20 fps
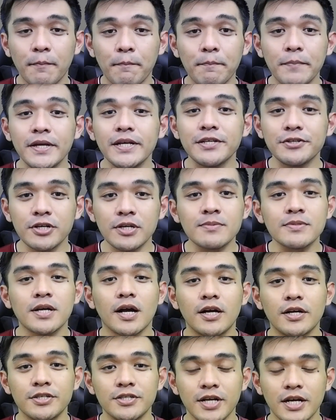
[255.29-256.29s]
Big dreams
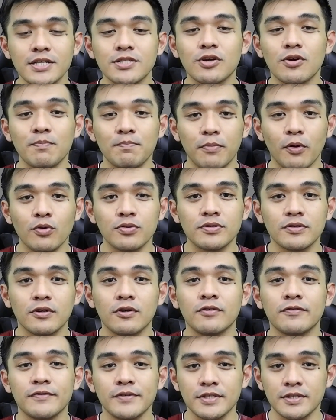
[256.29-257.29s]
are just composed
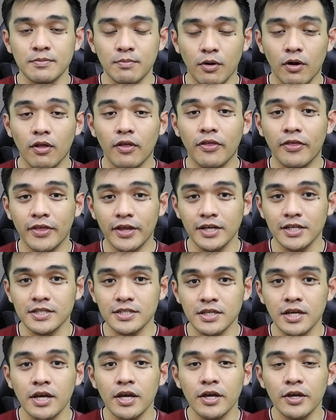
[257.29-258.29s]
of small
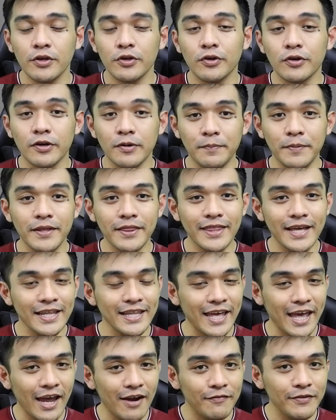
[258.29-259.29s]
things. You repeat
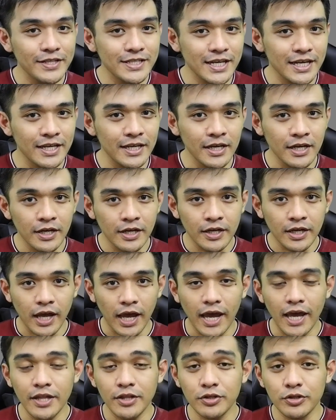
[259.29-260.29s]
that every day,
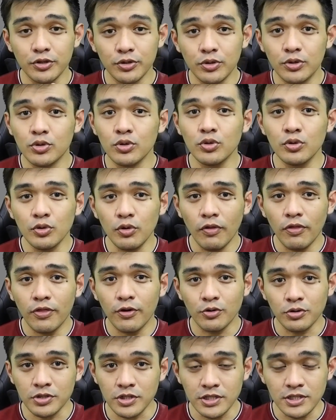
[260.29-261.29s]
and you do
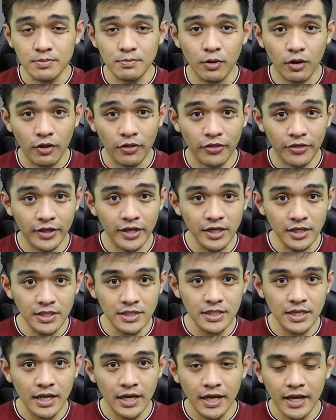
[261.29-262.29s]
those small
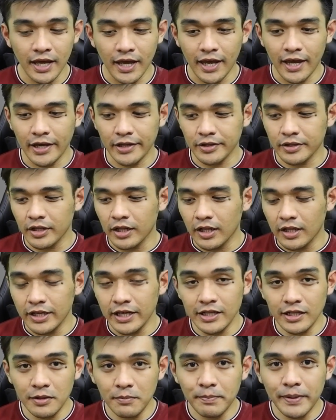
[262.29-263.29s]
things, and
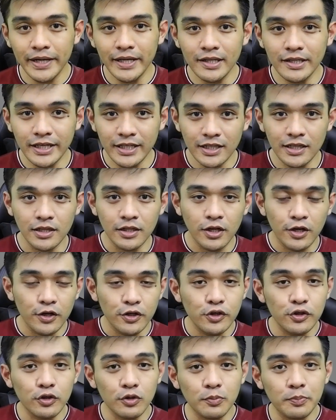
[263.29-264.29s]
little by little,
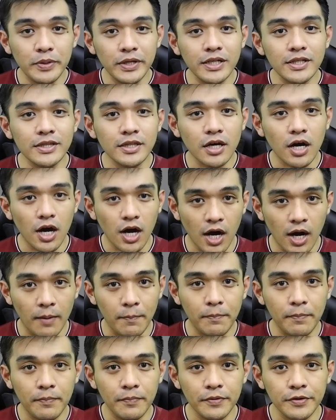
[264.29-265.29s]
you'll build
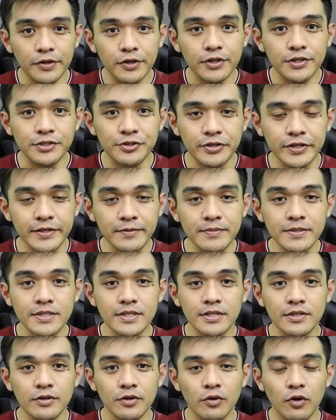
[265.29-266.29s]
up your
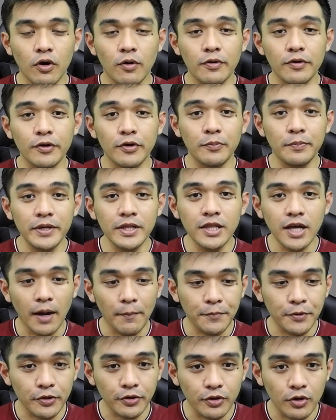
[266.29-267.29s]
dreams, you'll build
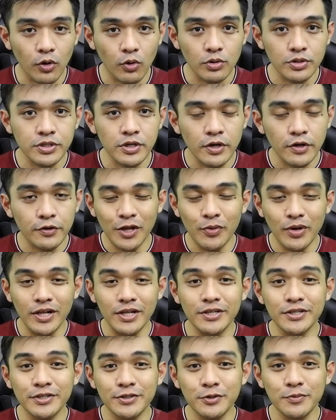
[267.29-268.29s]
up your goals, and while
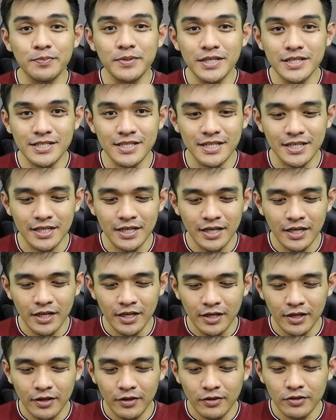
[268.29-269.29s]
you're too busy
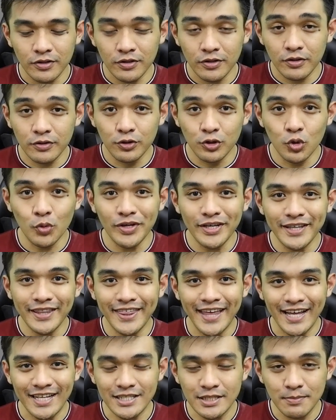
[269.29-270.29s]
doing
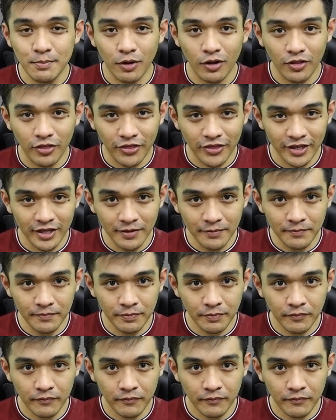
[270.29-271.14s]
that small thing,